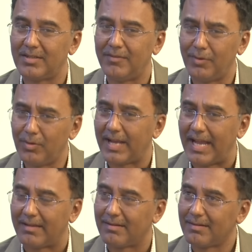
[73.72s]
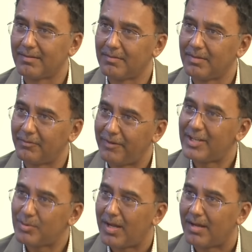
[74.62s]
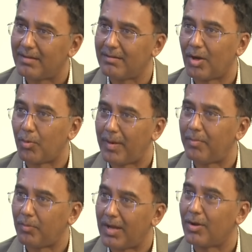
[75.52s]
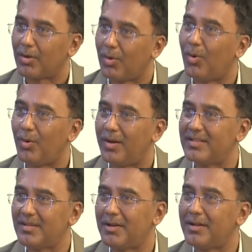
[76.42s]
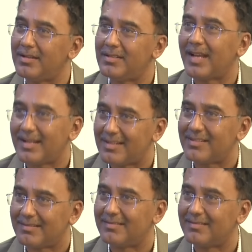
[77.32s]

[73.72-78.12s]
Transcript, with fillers: So if you look at the phase one or web 1.0, it is about digitization,